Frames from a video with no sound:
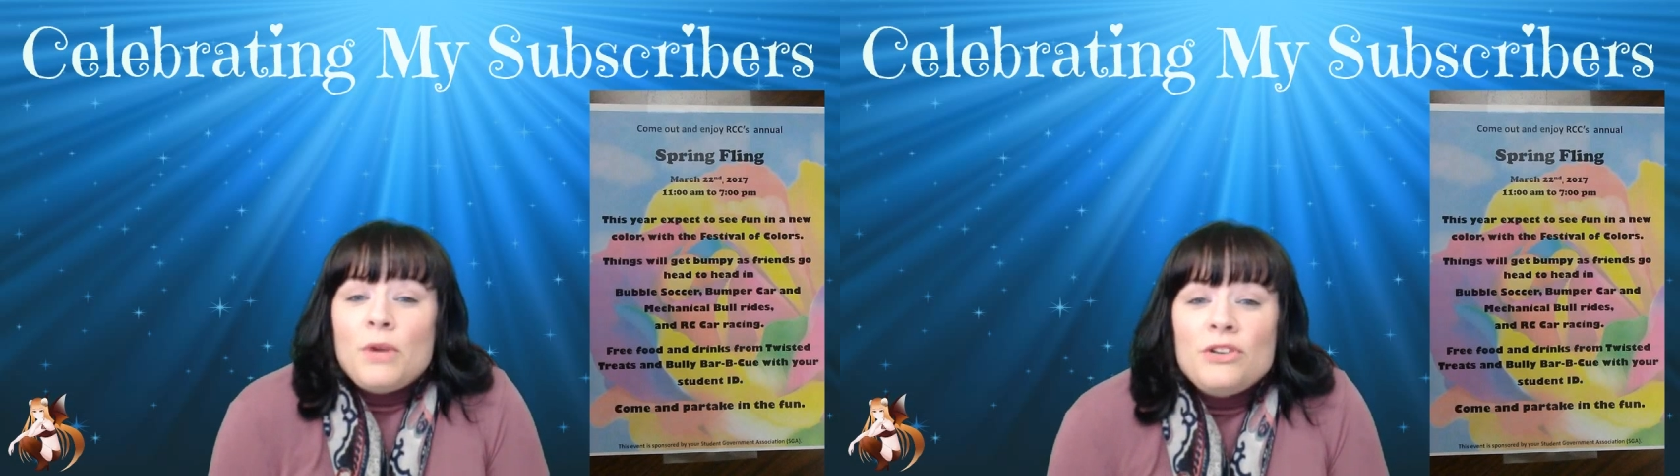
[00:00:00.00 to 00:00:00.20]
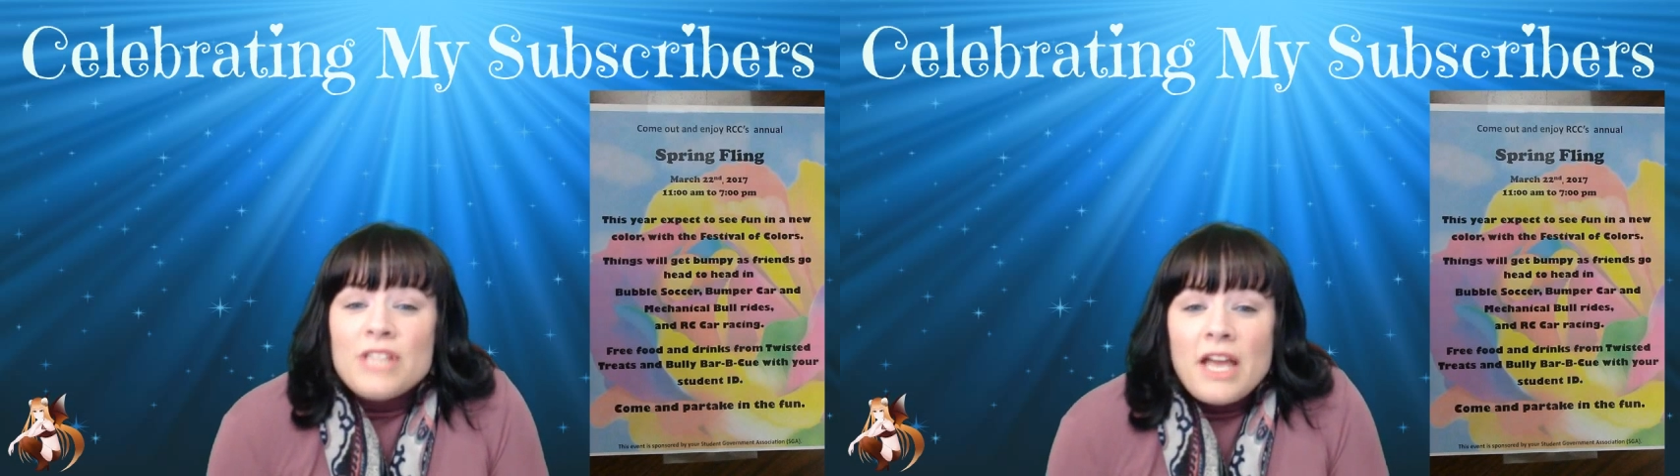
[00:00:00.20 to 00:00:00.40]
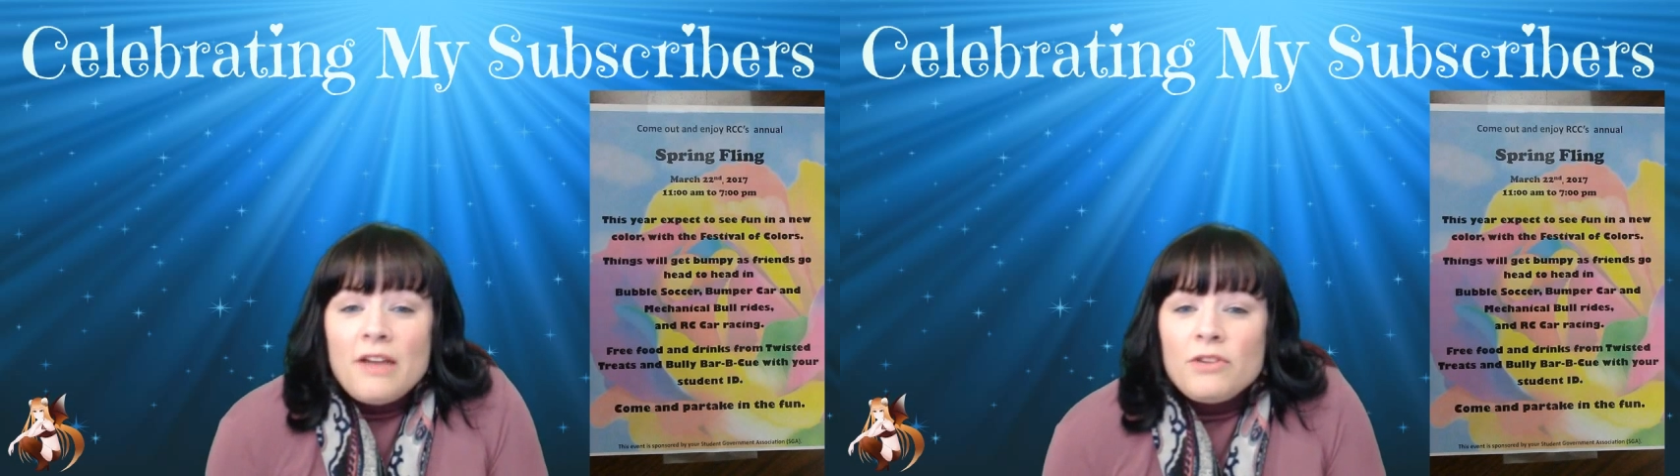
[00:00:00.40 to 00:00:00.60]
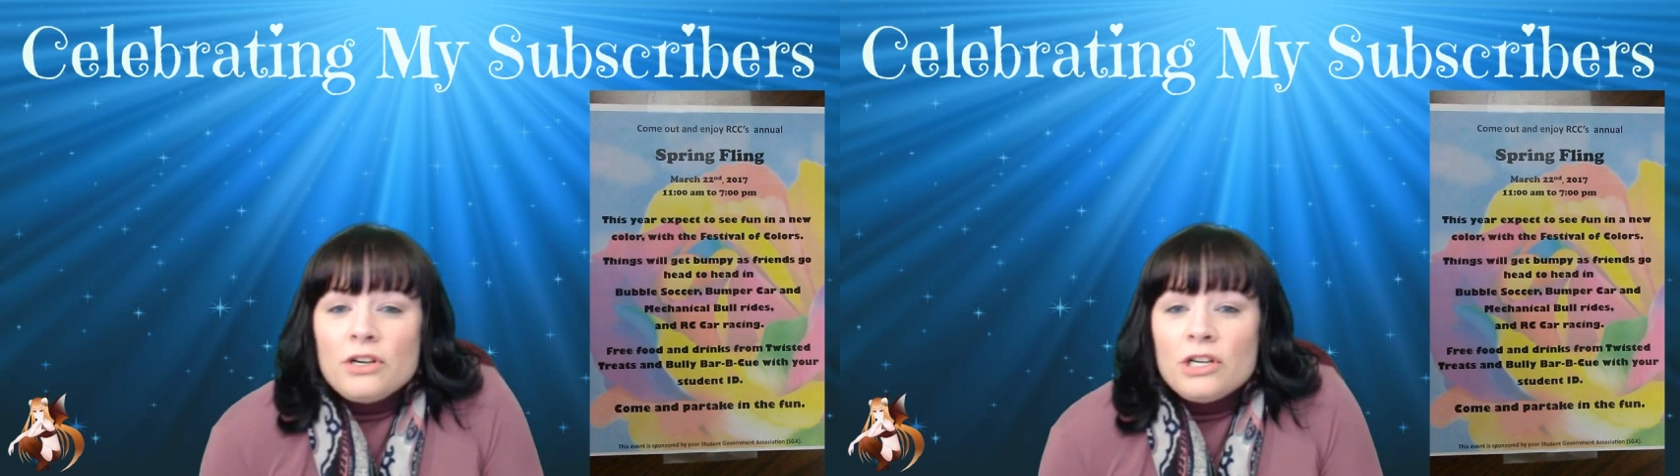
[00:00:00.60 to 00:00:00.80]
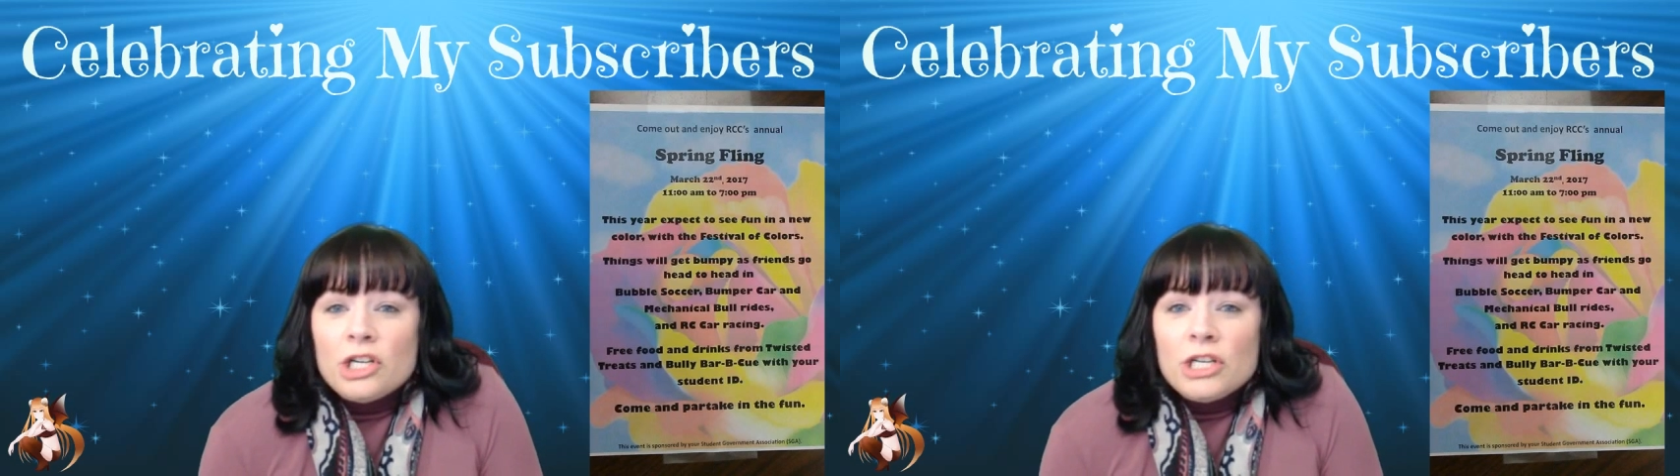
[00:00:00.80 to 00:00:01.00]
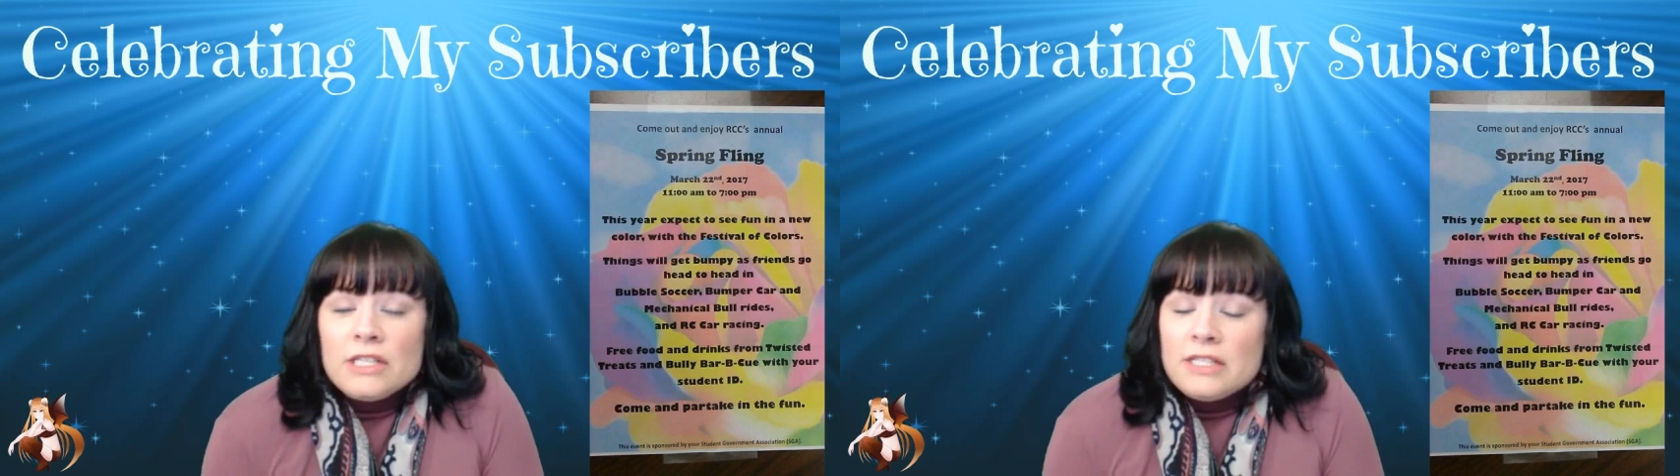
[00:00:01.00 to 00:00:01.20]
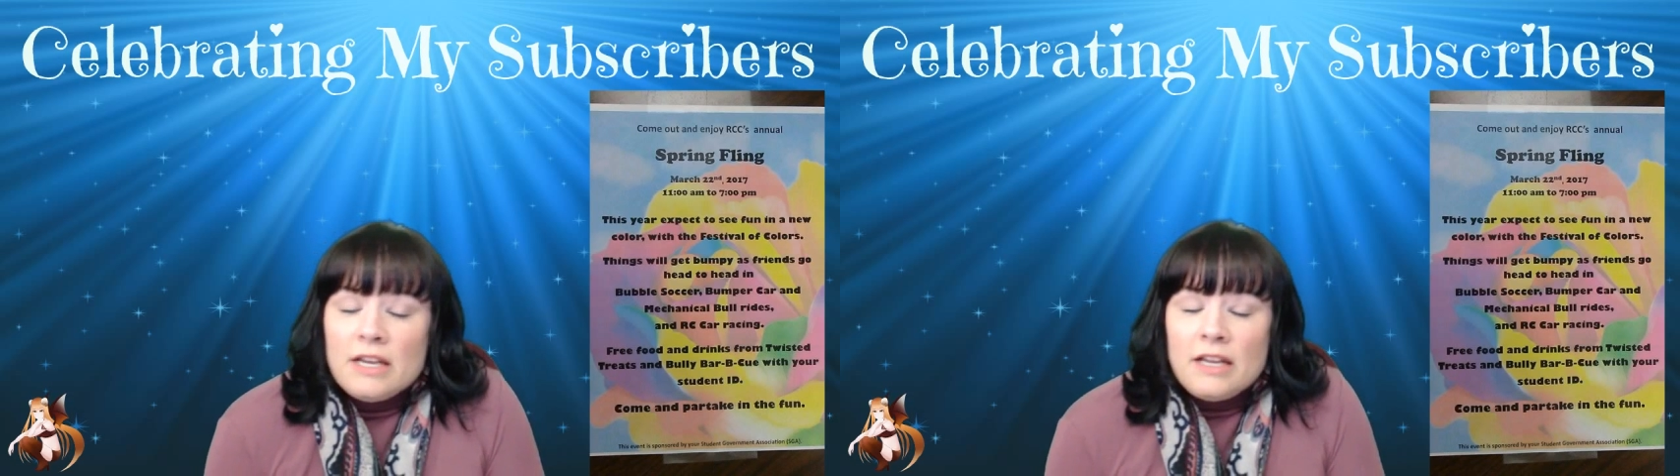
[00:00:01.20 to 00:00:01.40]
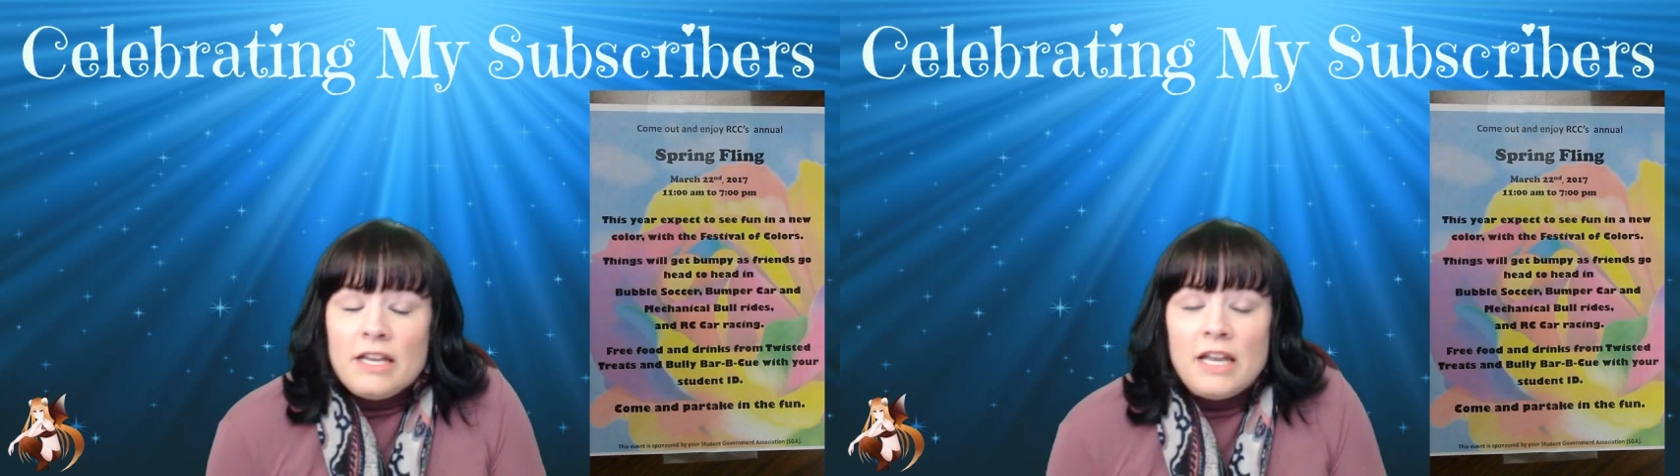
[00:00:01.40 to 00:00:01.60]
who's ever done